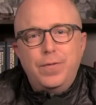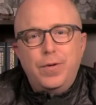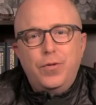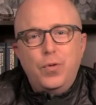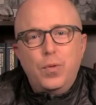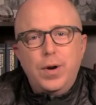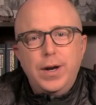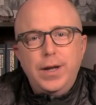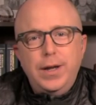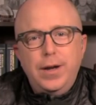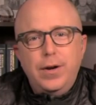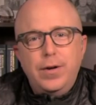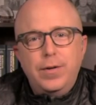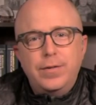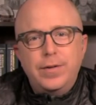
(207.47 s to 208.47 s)
20
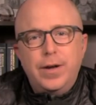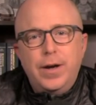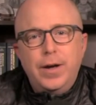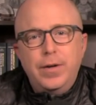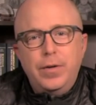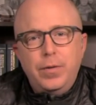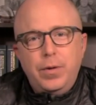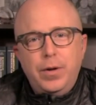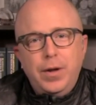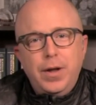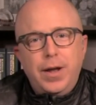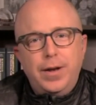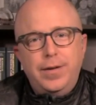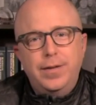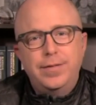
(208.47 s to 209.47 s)
years. Uh,
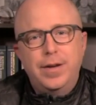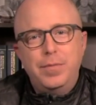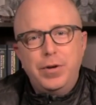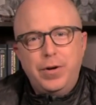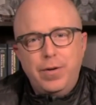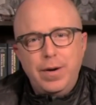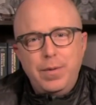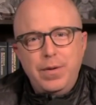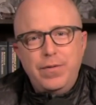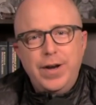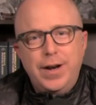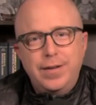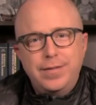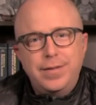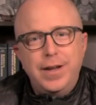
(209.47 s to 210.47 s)
to some degree, we've
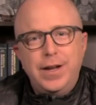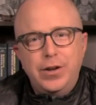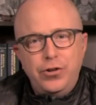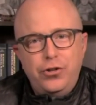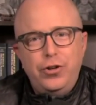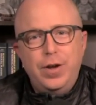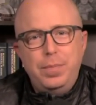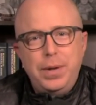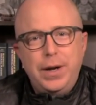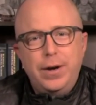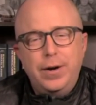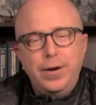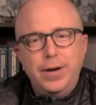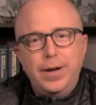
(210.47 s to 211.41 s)
got a sinking ship here,